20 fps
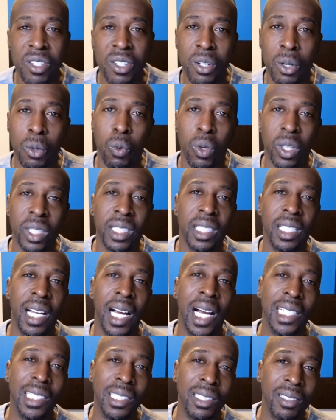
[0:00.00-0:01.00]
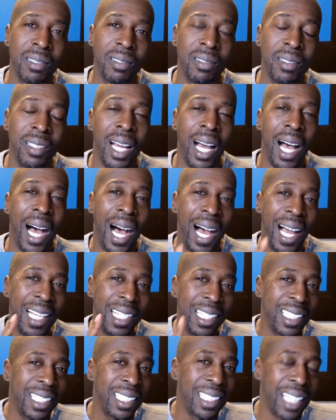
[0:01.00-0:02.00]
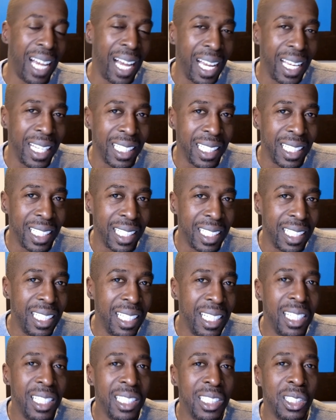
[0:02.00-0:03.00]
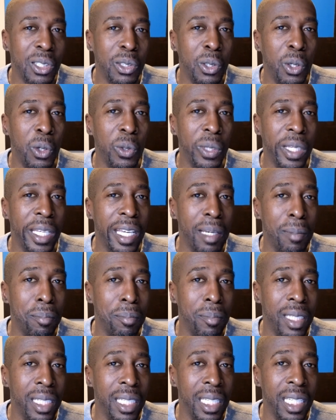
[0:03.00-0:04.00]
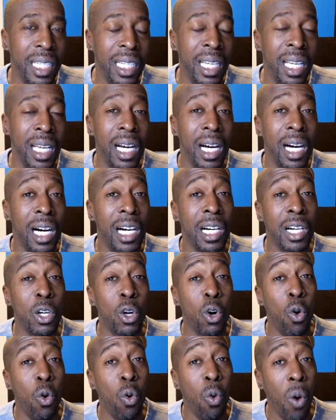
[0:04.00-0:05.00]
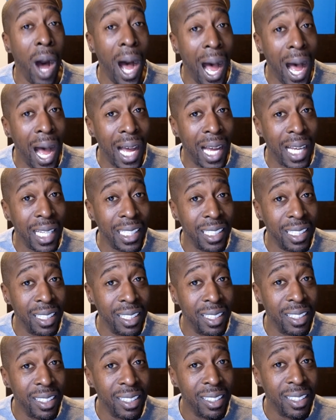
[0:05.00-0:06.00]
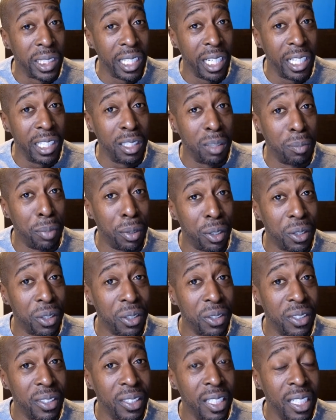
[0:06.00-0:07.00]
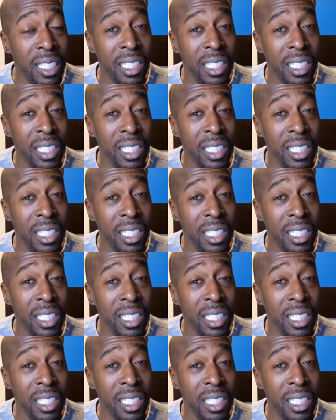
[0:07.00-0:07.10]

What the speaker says: So what did I do? I decided to go get me a quad with Thunderbolt.